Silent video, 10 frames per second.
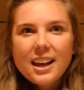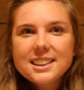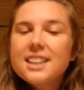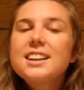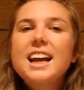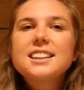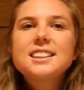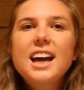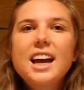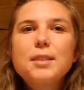Until
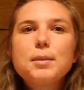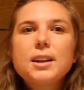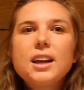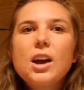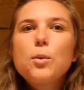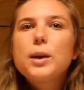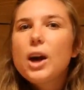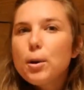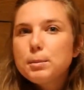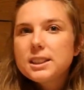next time, we
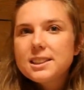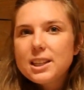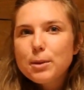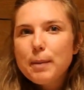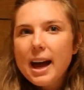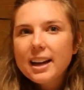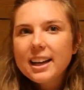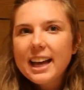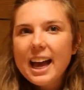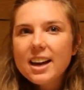hope to see you back
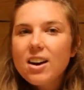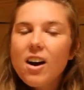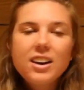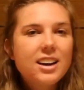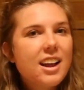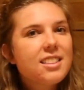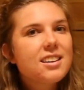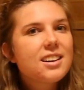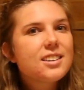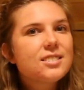again on
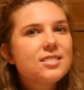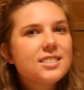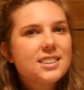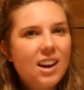another